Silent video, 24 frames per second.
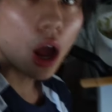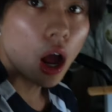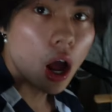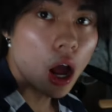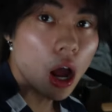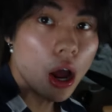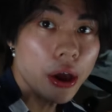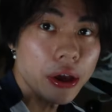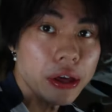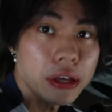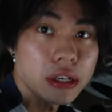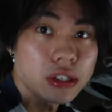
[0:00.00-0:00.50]

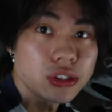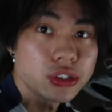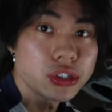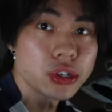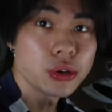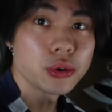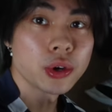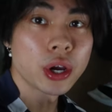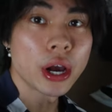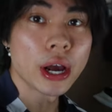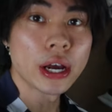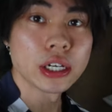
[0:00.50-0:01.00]
I
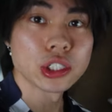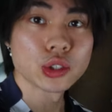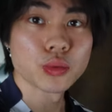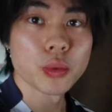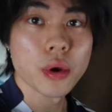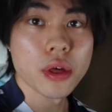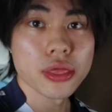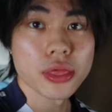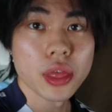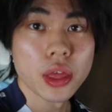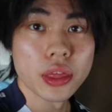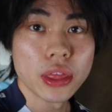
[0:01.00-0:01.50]
see you guys
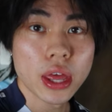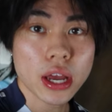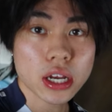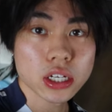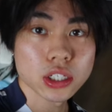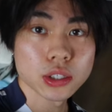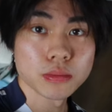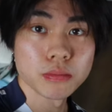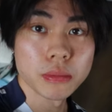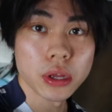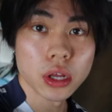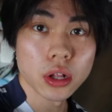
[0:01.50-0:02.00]
with the
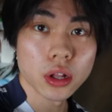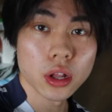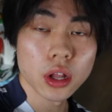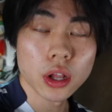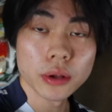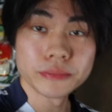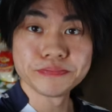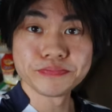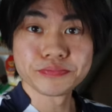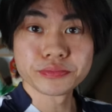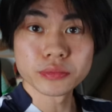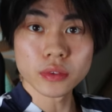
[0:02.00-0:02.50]
next meal.
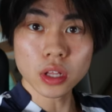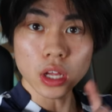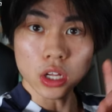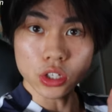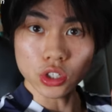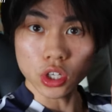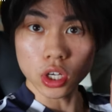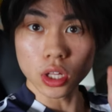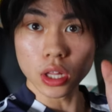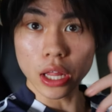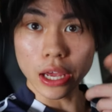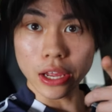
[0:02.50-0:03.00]

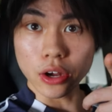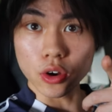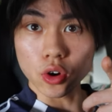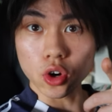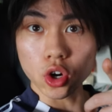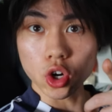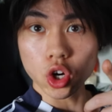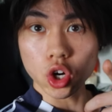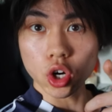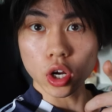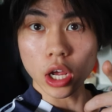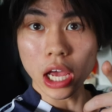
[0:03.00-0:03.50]
Until
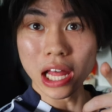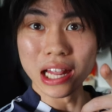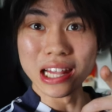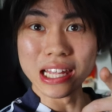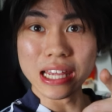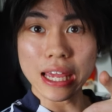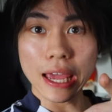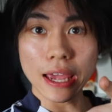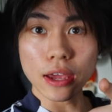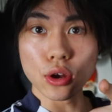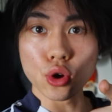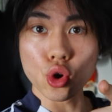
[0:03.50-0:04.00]
later,
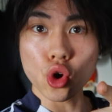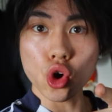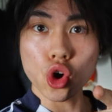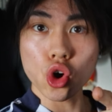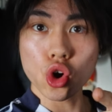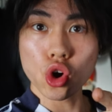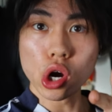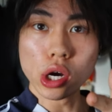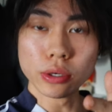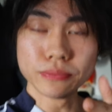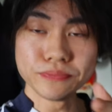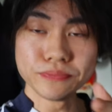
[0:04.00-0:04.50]
alligator.